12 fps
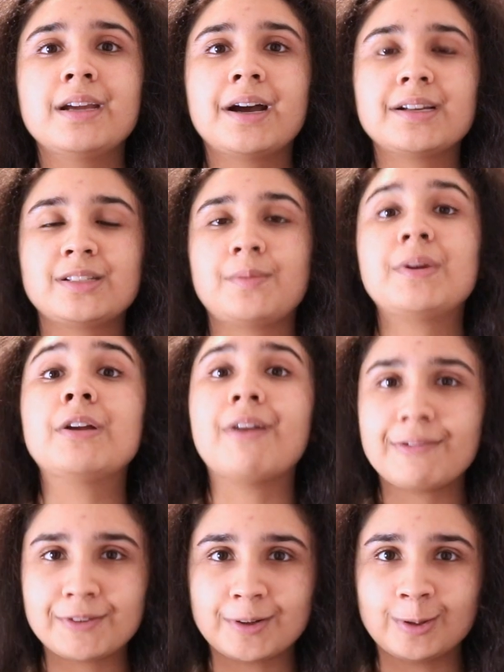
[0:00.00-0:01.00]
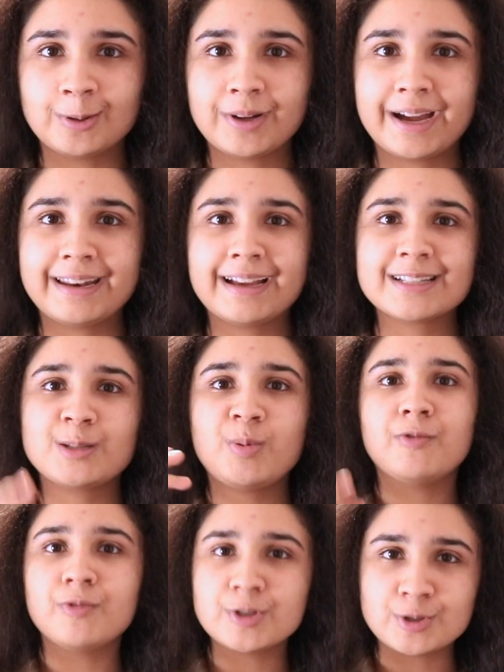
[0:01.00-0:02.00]
has to be graphical and it has to be
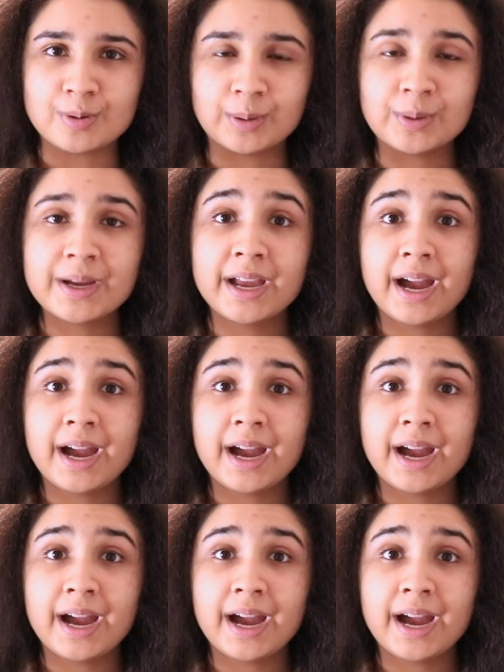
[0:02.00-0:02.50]
visual.